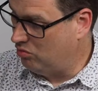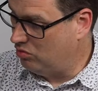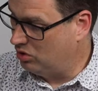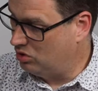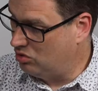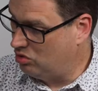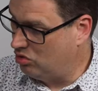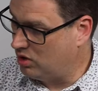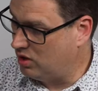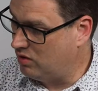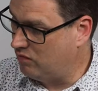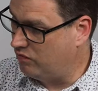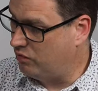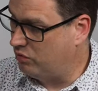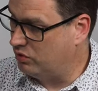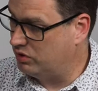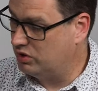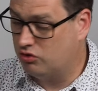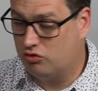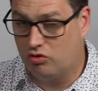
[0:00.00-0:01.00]
We're looking
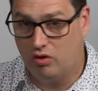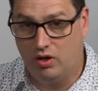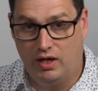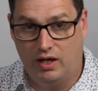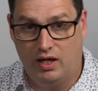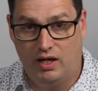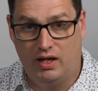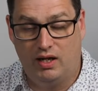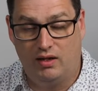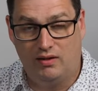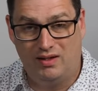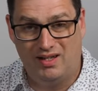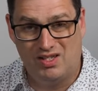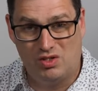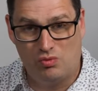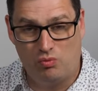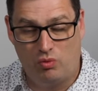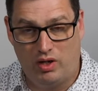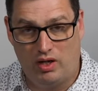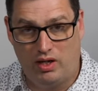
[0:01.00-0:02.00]
forward to trying it out.
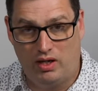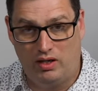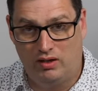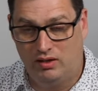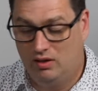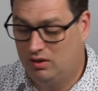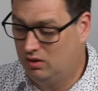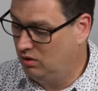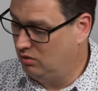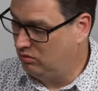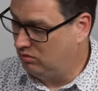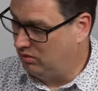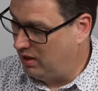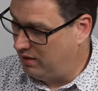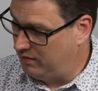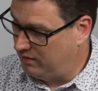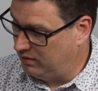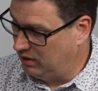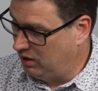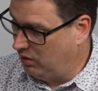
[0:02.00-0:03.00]
That's where,
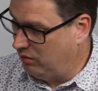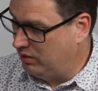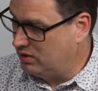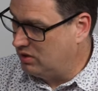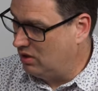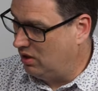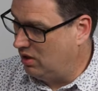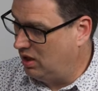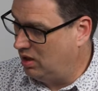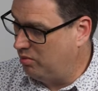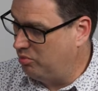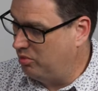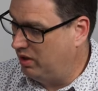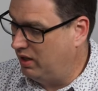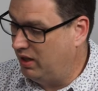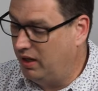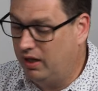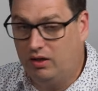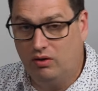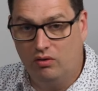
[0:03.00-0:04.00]
rather than going to
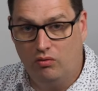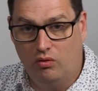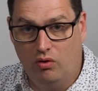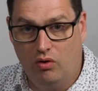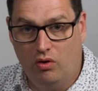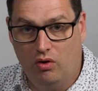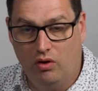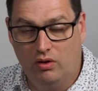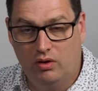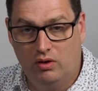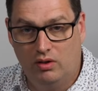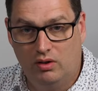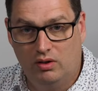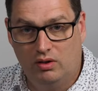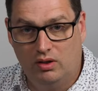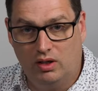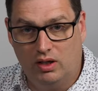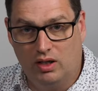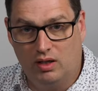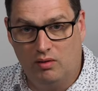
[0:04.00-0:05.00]
hibernate or
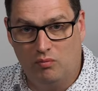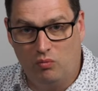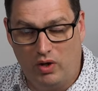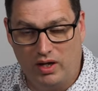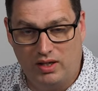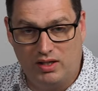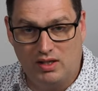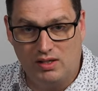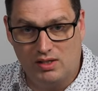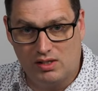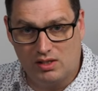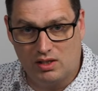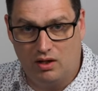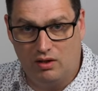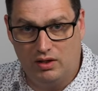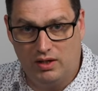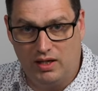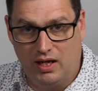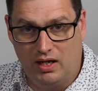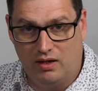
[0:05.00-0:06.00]
waking
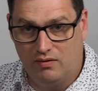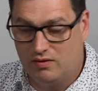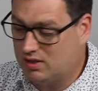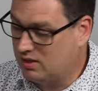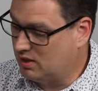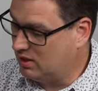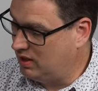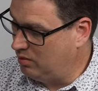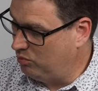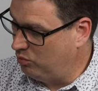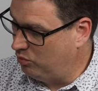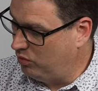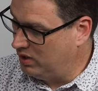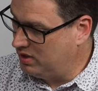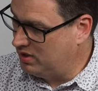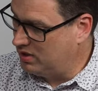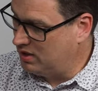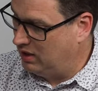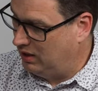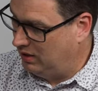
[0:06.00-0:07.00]
slowly out of sleep, we're
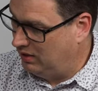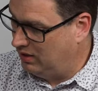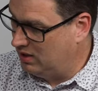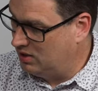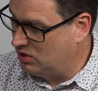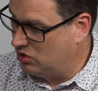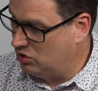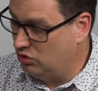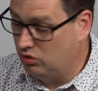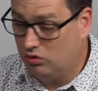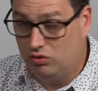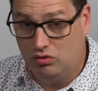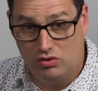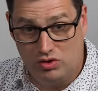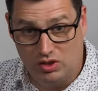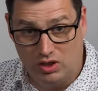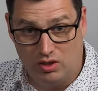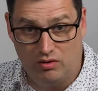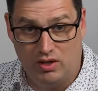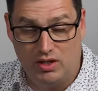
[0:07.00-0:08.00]
seeing these new
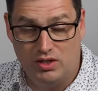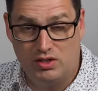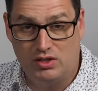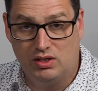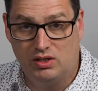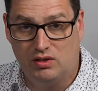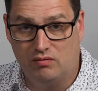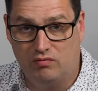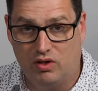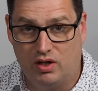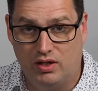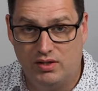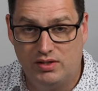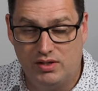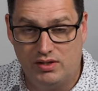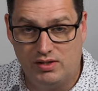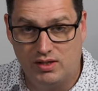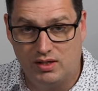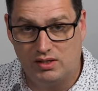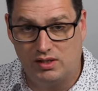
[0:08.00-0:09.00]
generation
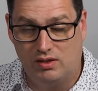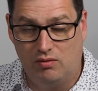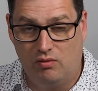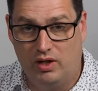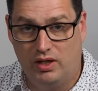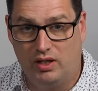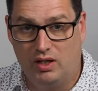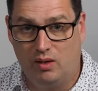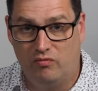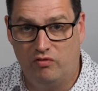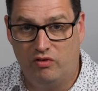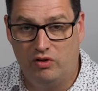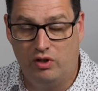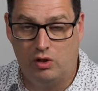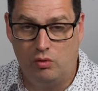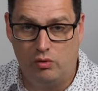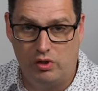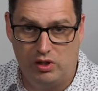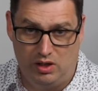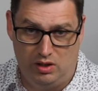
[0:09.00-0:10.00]
devices actually wake up very
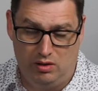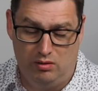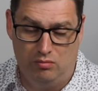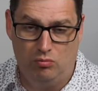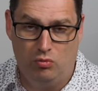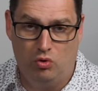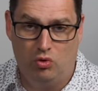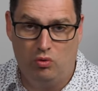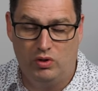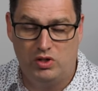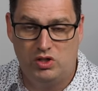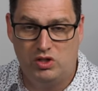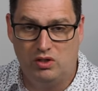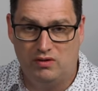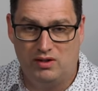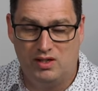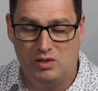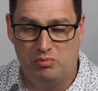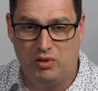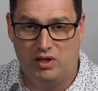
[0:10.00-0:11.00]
quickly, more what you'd
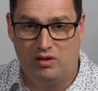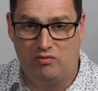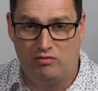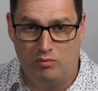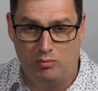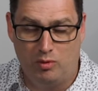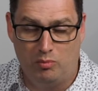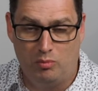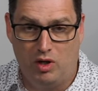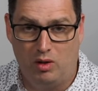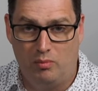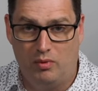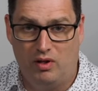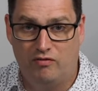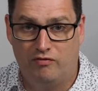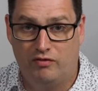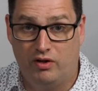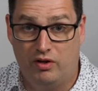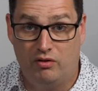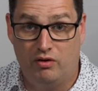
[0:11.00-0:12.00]
expect from a mobile
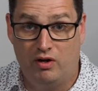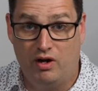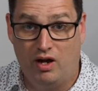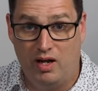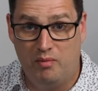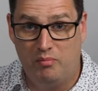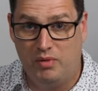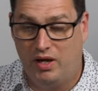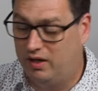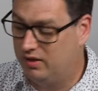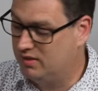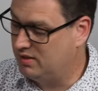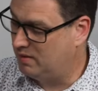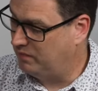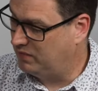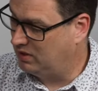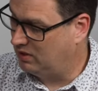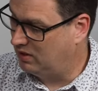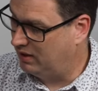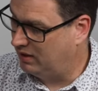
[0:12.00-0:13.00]
phone or an iPad,
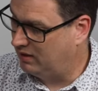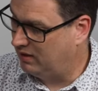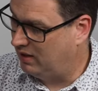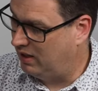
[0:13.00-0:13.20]
something like